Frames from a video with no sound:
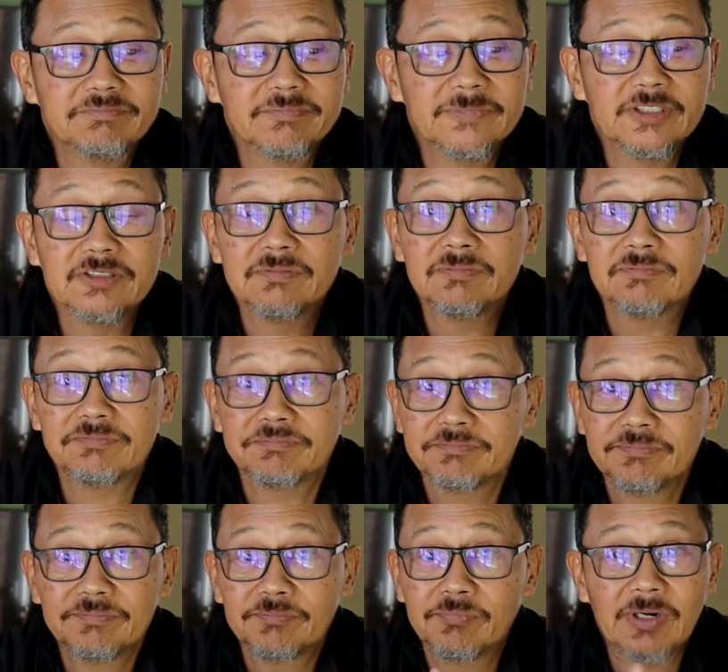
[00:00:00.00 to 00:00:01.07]
you
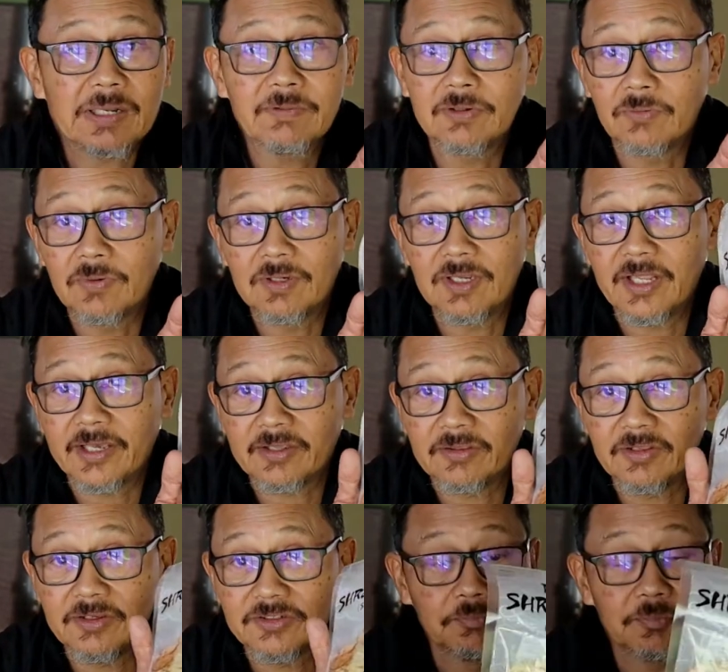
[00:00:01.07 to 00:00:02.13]
probably won't like
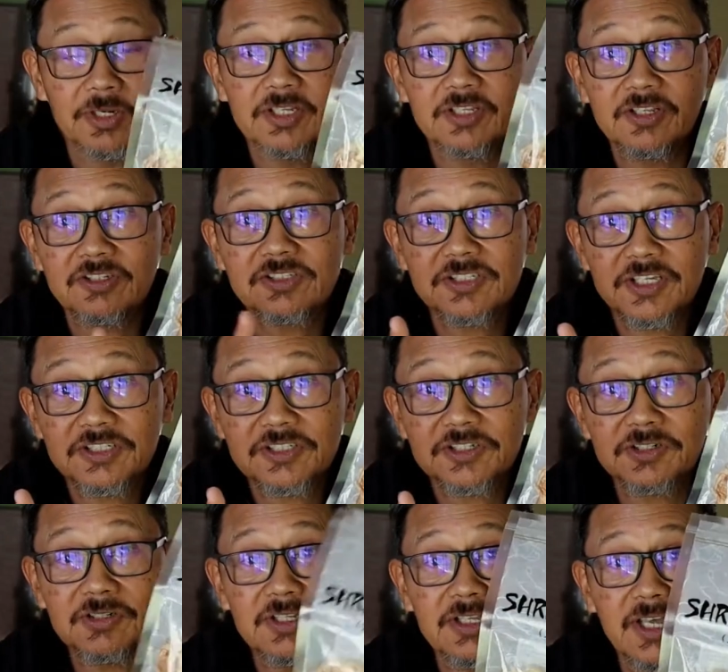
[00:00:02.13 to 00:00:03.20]
this, but it does taste
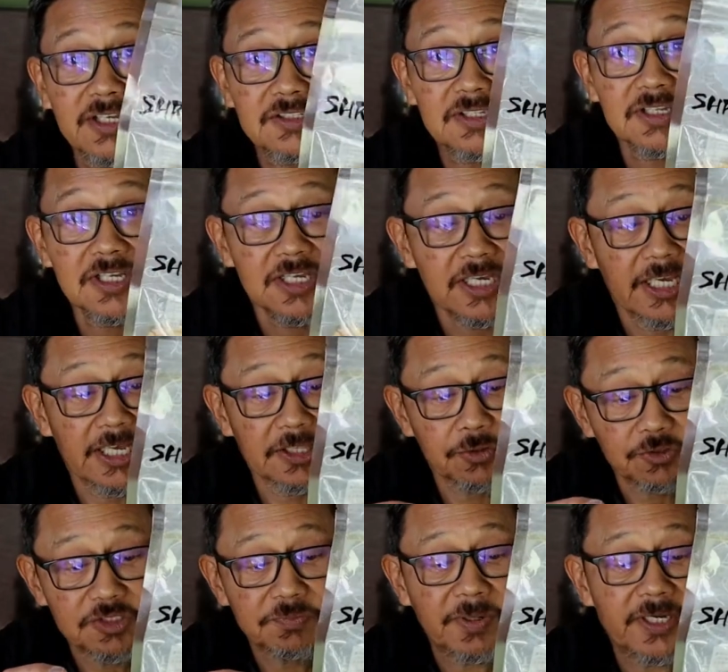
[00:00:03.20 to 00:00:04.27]
good. It has a little
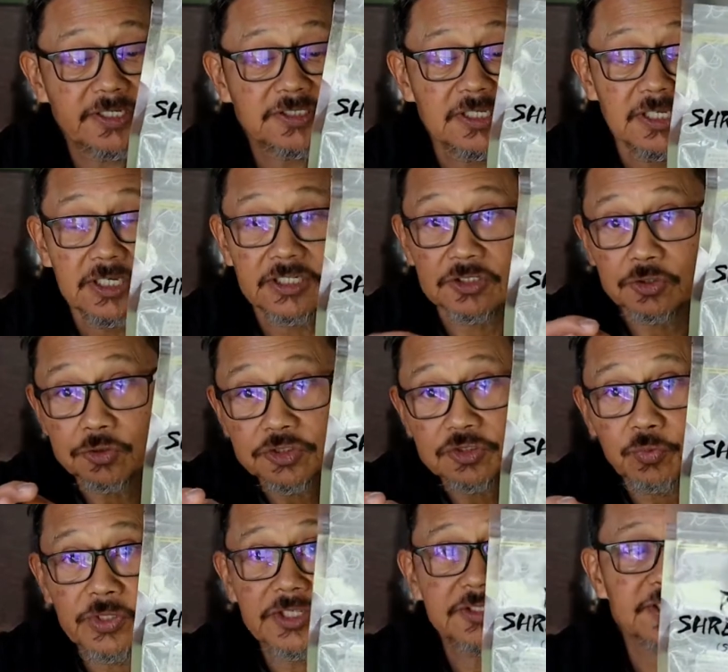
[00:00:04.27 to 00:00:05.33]
spice, a little
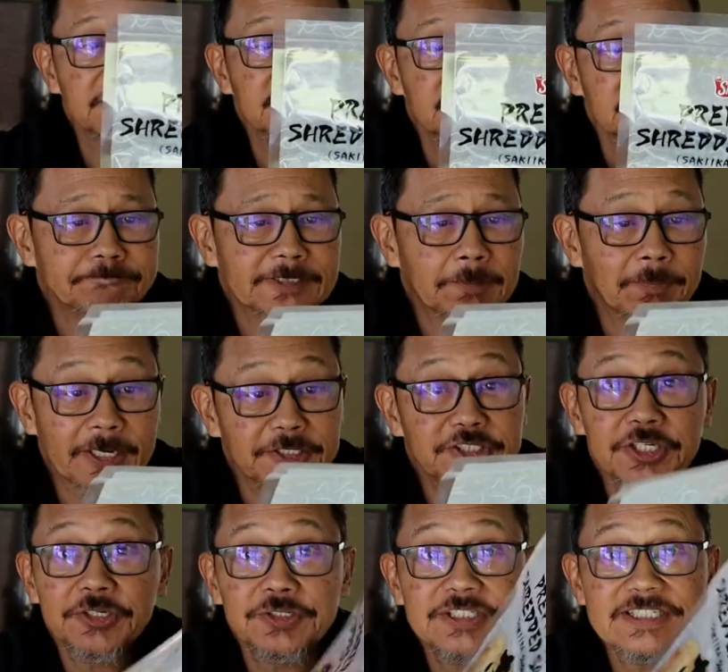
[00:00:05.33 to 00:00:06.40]
sweetness, but it's
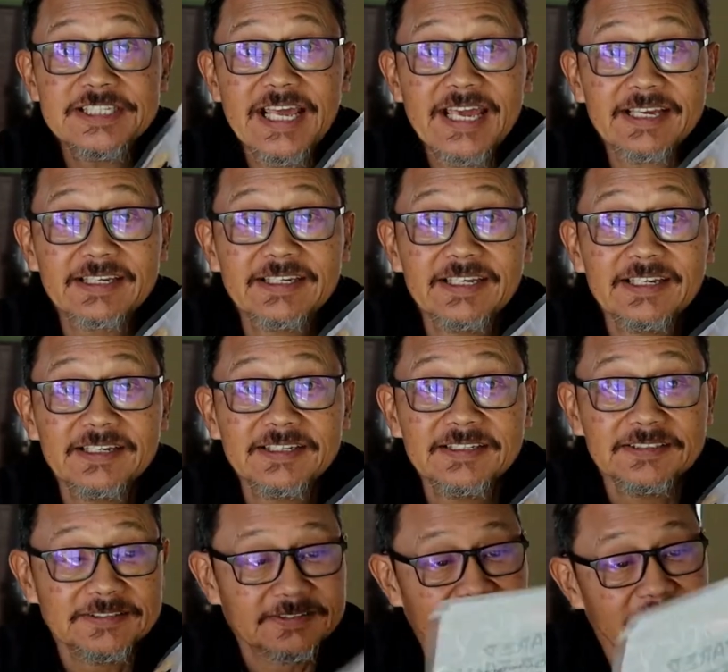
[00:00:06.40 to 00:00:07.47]
a good snack.
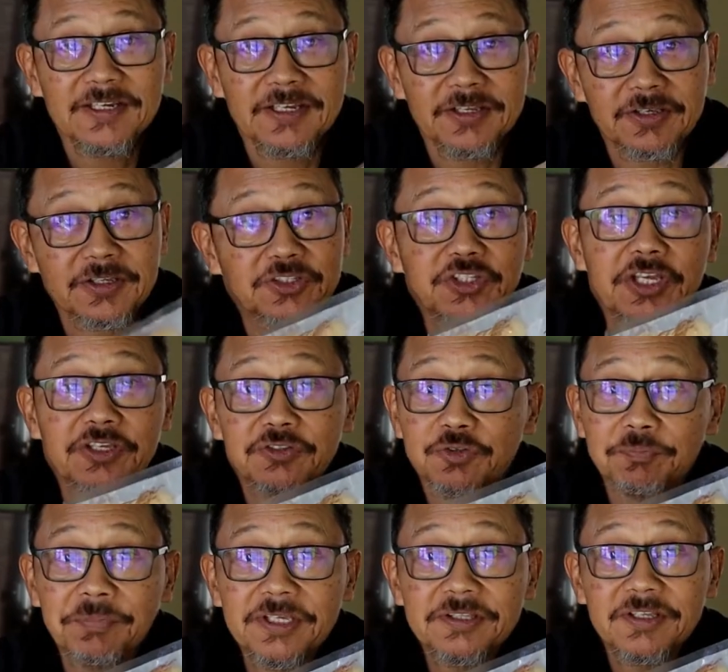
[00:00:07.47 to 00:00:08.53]
You can take it to
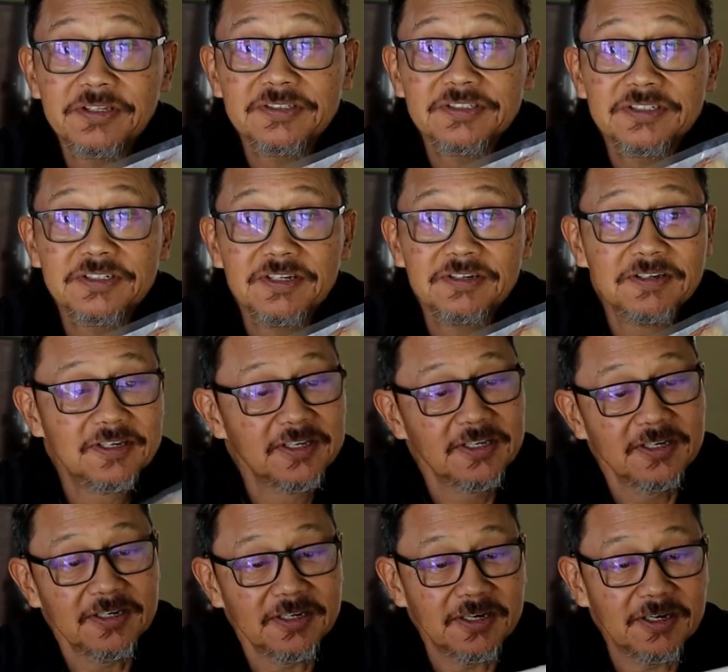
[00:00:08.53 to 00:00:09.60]
picnics,
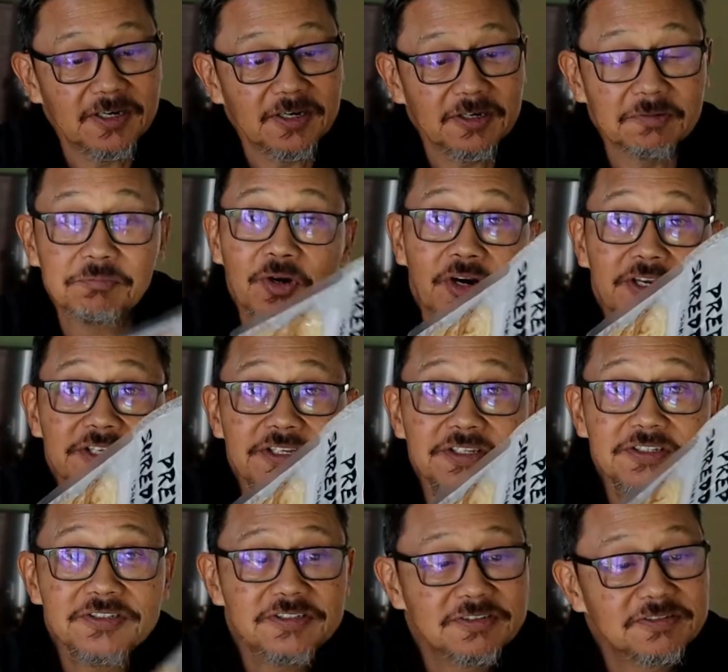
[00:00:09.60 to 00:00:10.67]

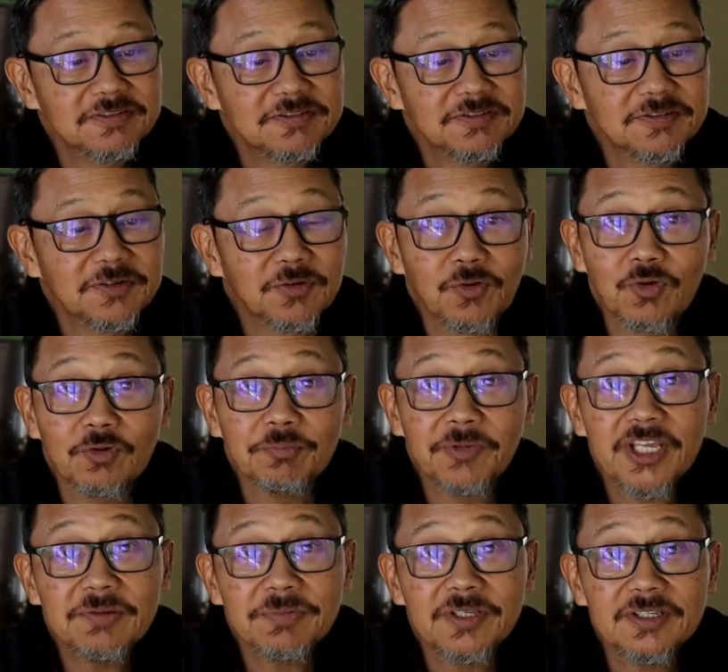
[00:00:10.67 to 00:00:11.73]
parties, or
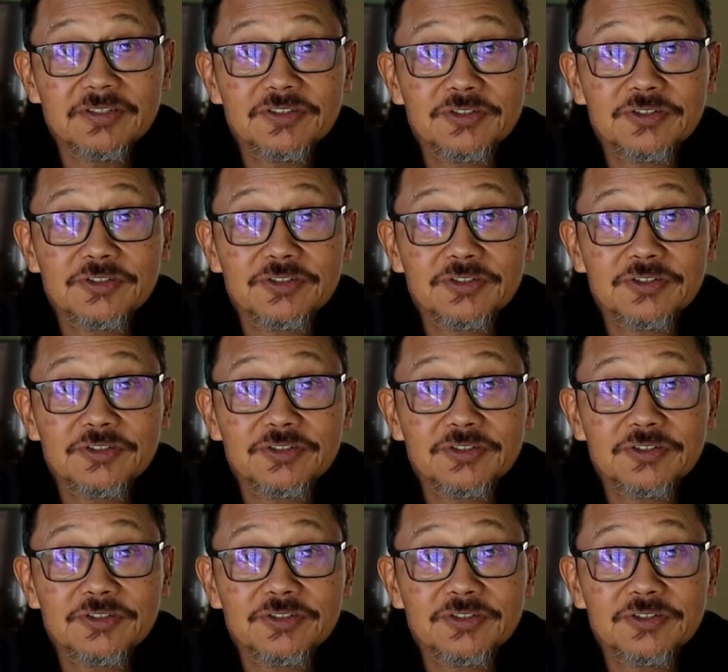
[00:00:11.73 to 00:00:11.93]
maybe